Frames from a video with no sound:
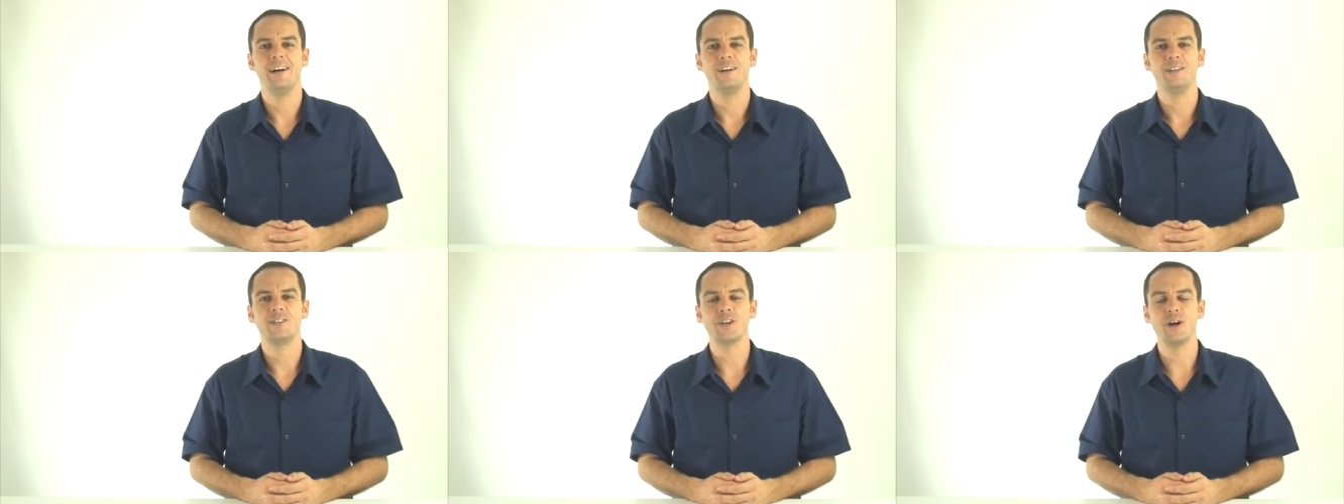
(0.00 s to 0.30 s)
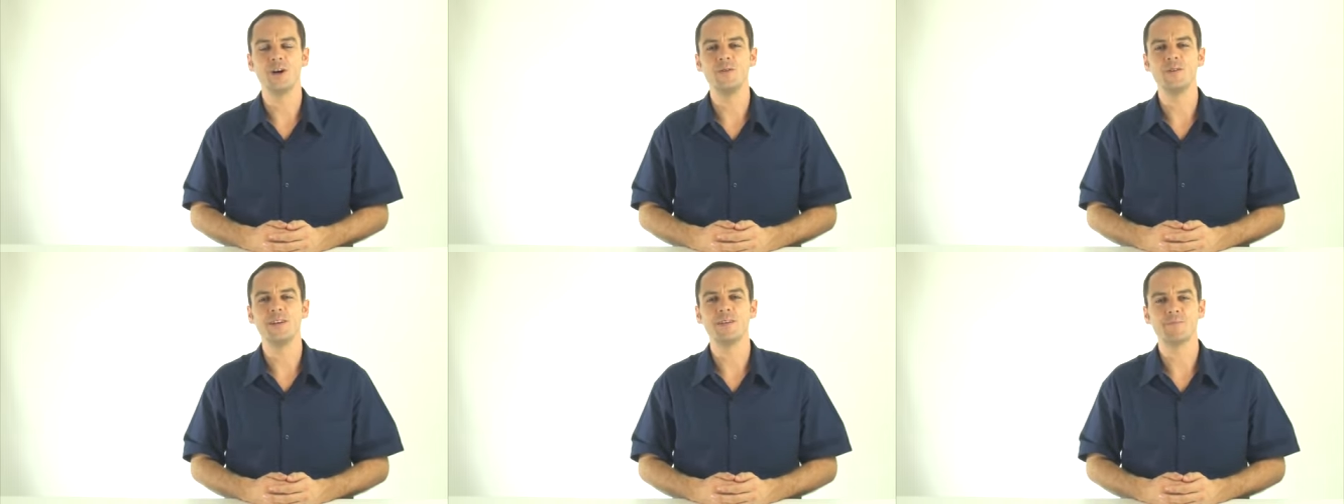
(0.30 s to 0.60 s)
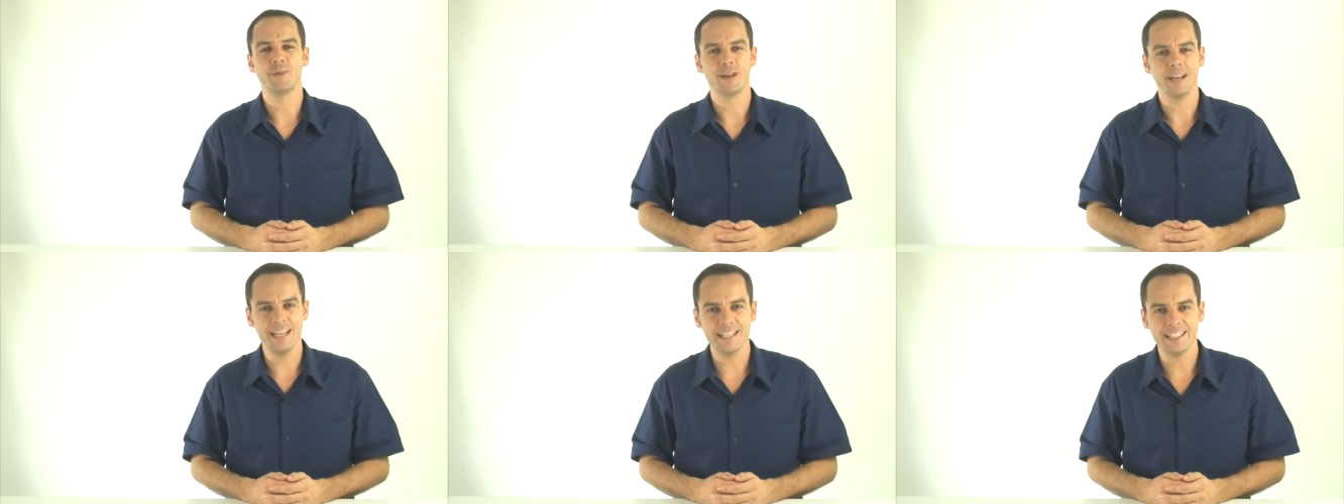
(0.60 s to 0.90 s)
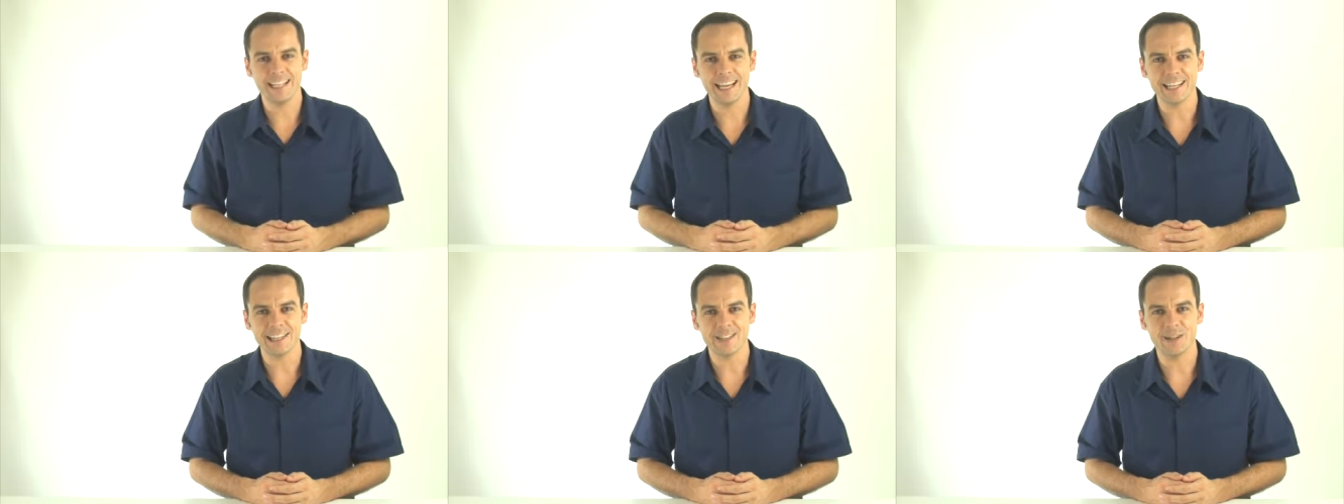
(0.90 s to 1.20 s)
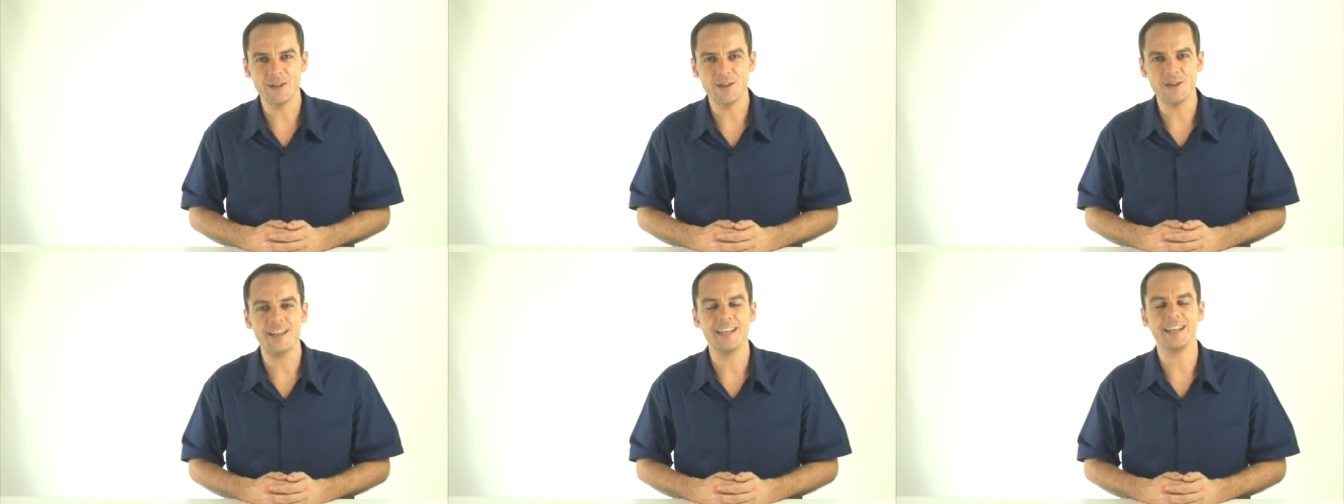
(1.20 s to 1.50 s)
So please get
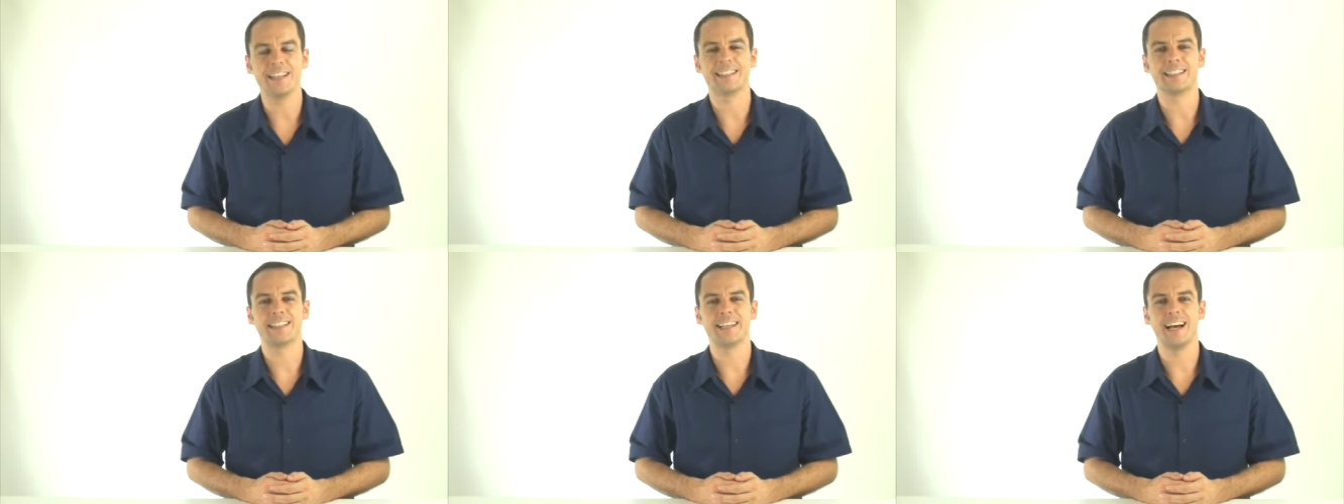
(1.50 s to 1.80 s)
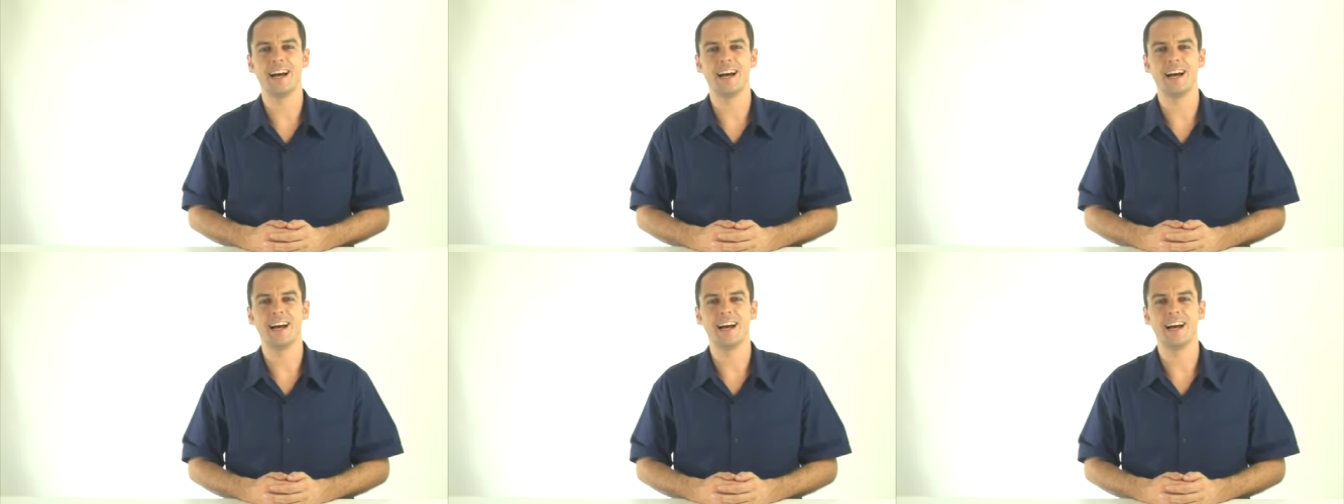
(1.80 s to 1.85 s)
to this.